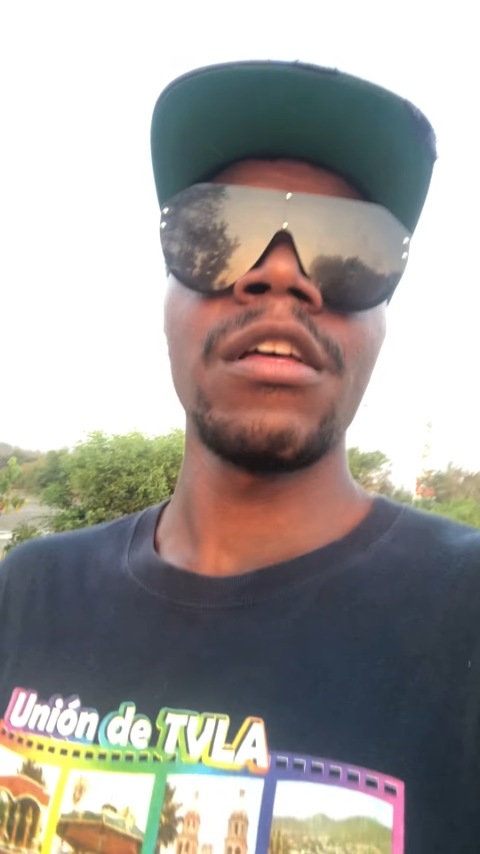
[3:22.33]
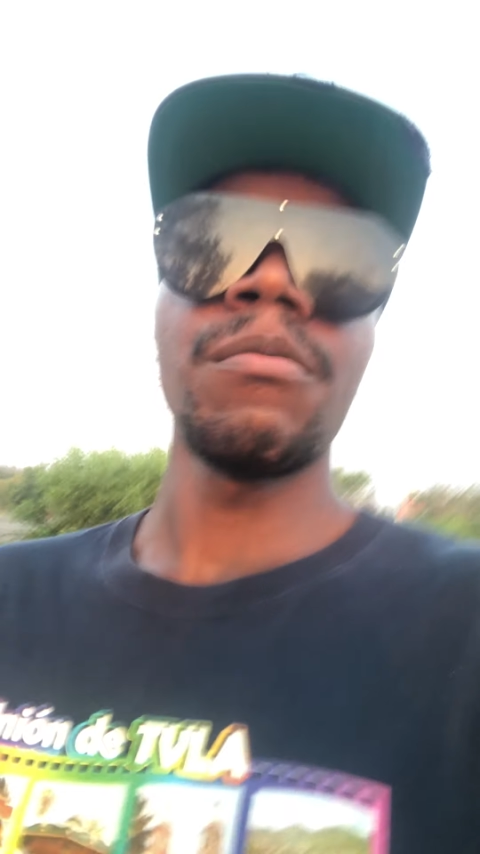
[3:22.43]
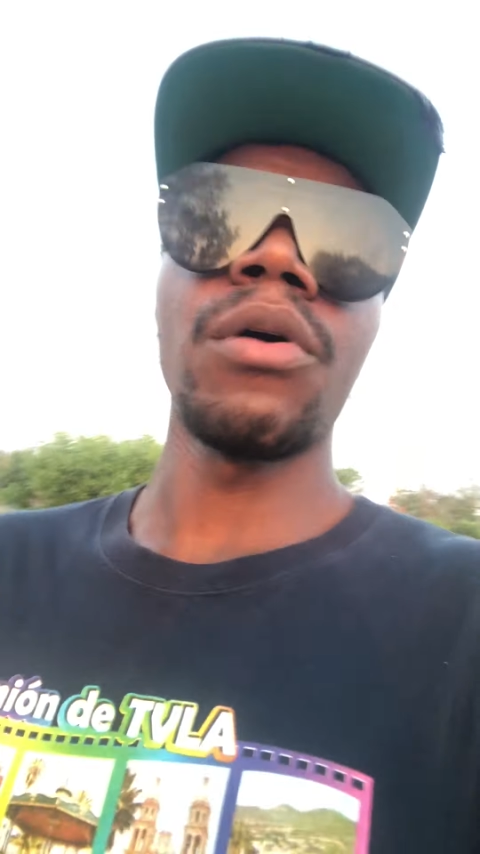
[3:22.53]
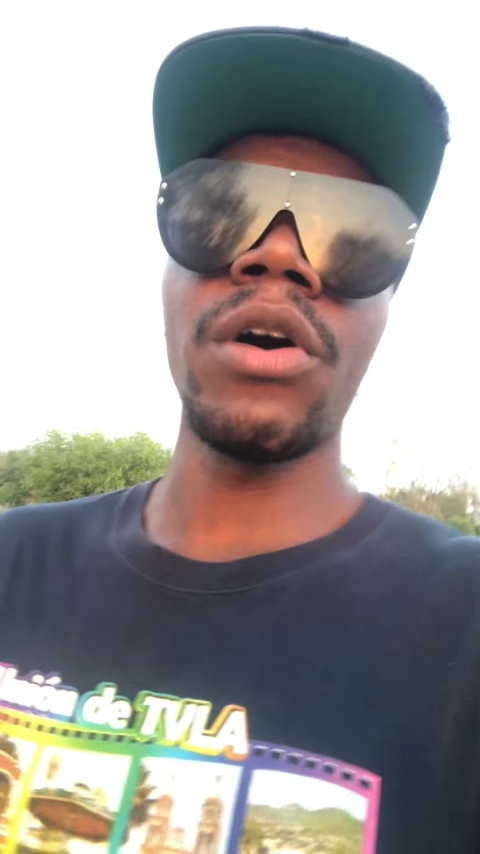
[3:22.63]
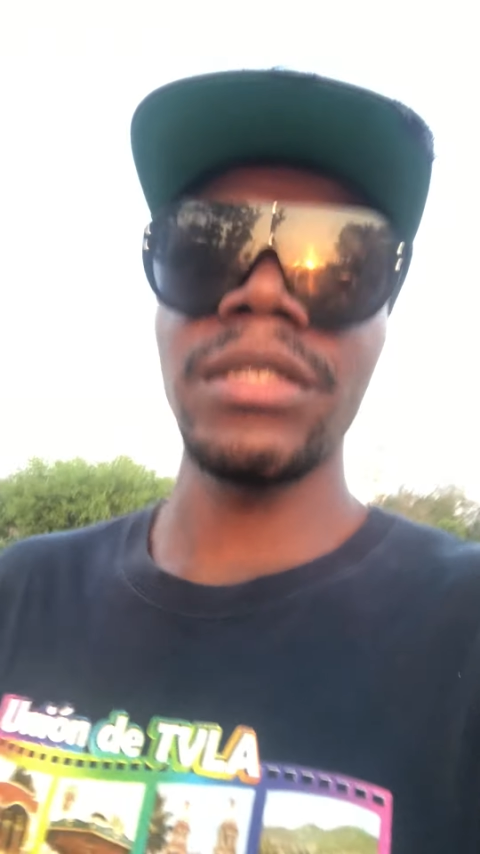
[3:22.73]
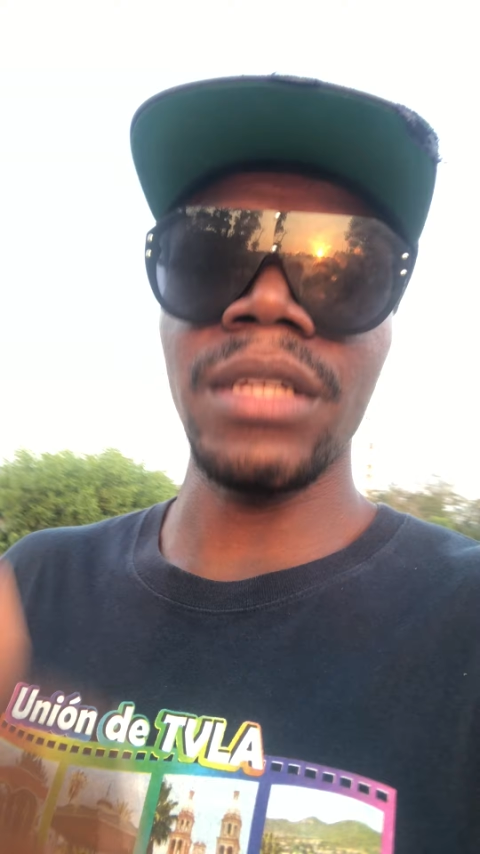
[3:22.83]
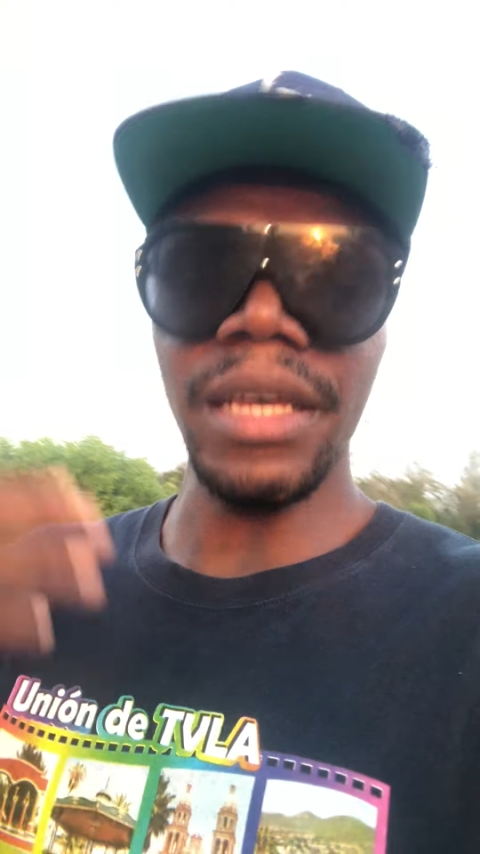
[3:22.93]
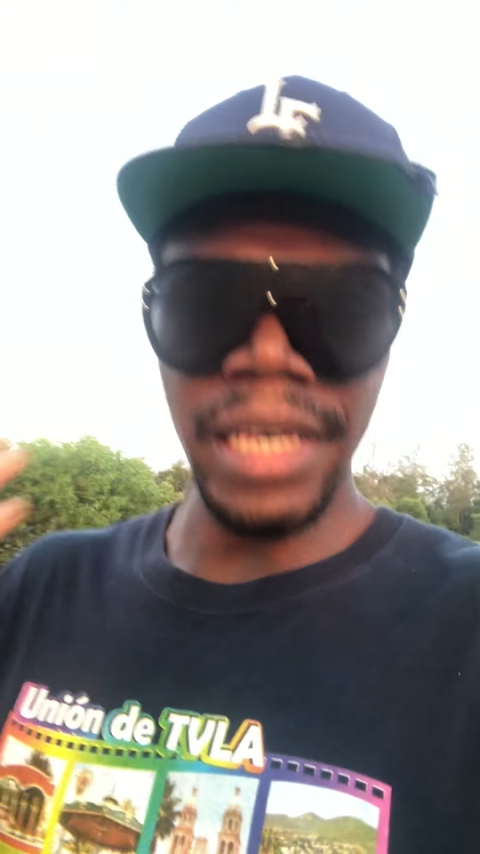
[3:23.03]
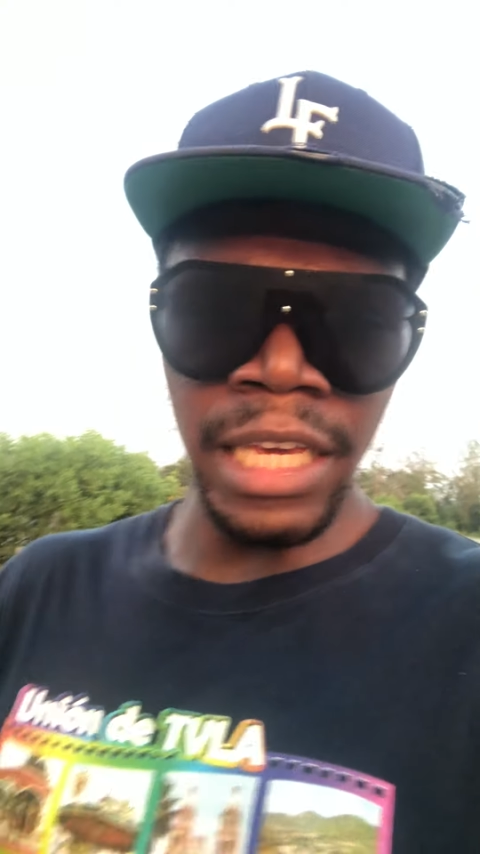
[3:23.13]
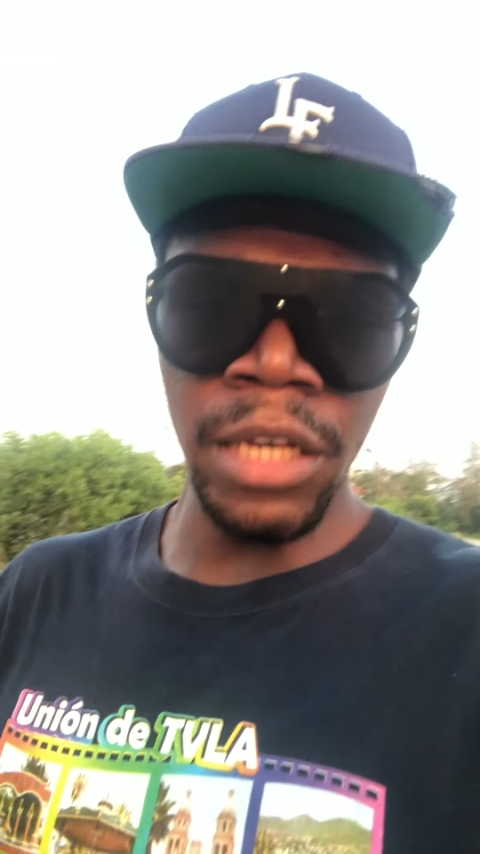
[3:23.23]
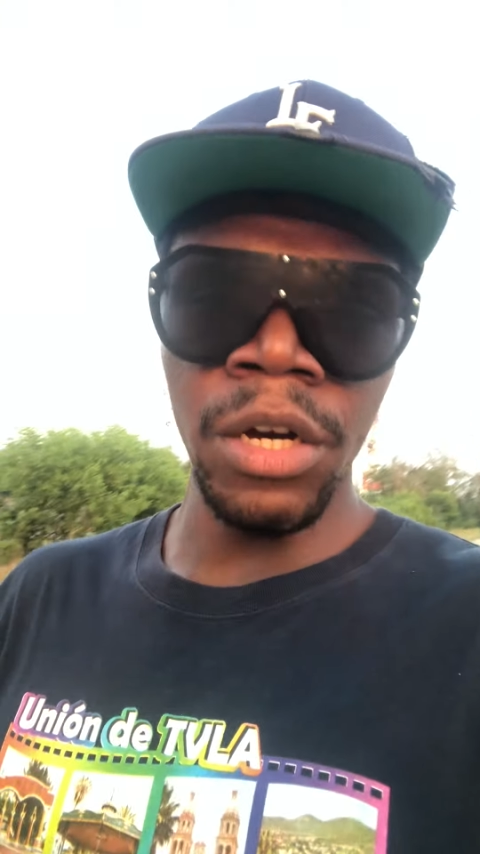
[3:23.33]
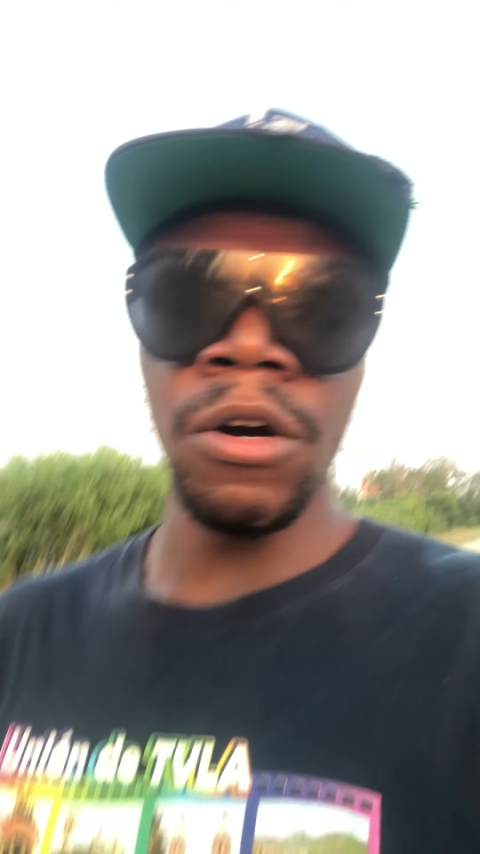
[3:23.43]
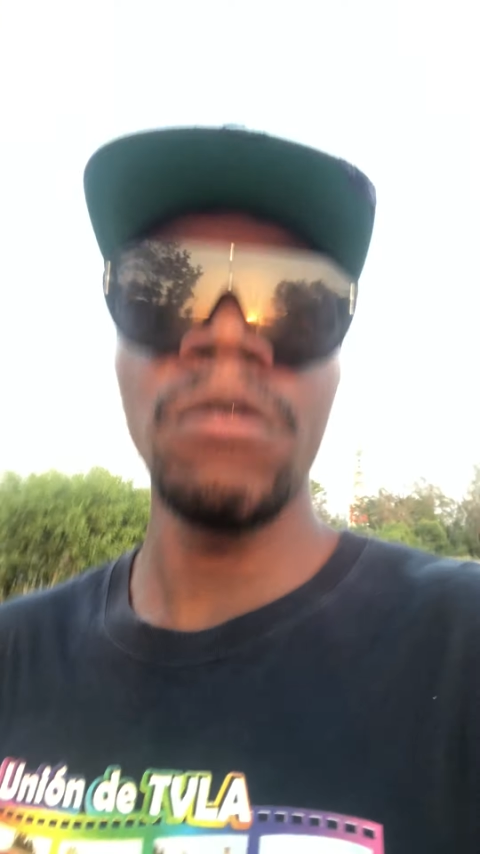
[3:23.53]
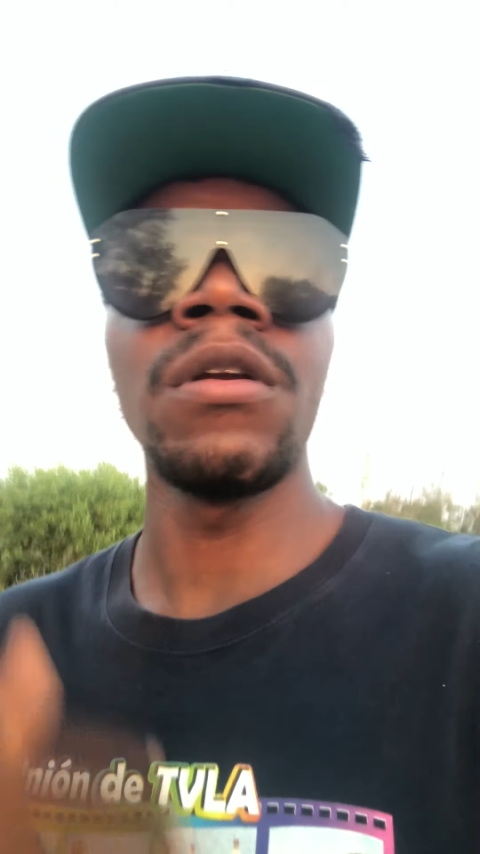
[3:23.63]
because the ego